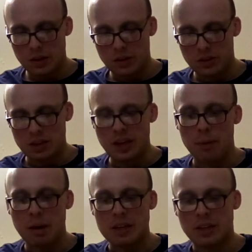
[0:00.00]
So yeah,
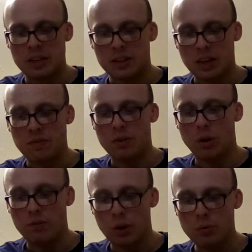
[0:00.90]
basically it's saying there
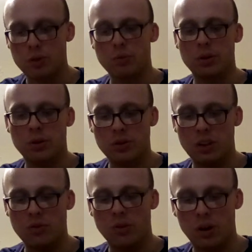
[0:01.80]
are those who curse
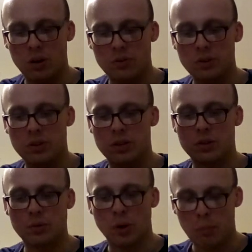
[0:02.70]
their fathers,
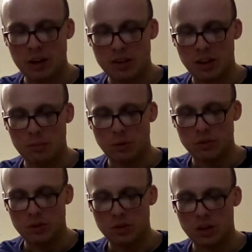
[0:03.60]
do not bless their
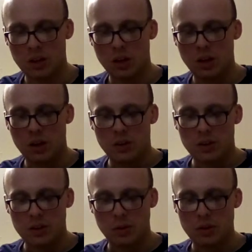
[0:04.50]
mothers.
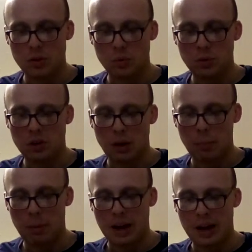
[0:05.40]
So it's talking
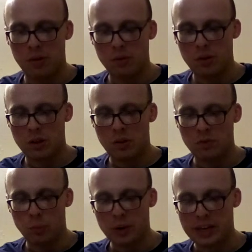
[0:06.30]
about
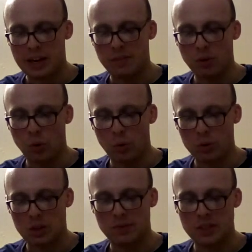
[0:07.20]
the wicked, the
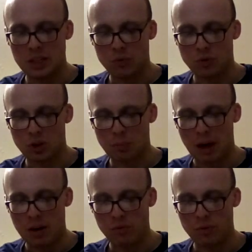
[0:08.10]
haughty, the
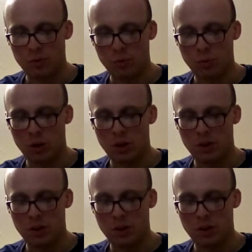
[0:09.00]
disrespectful,